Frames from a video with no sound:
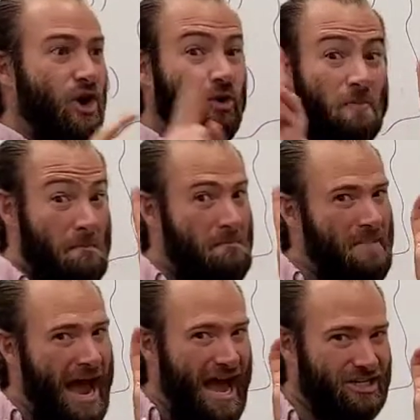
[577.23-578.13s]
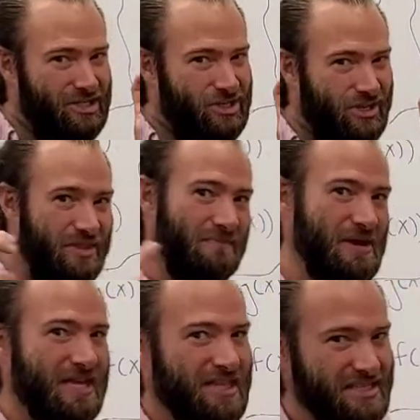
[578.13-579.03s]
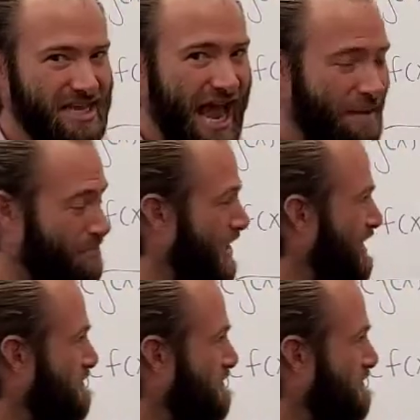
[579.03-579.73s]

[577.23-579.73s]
own match that make this happen.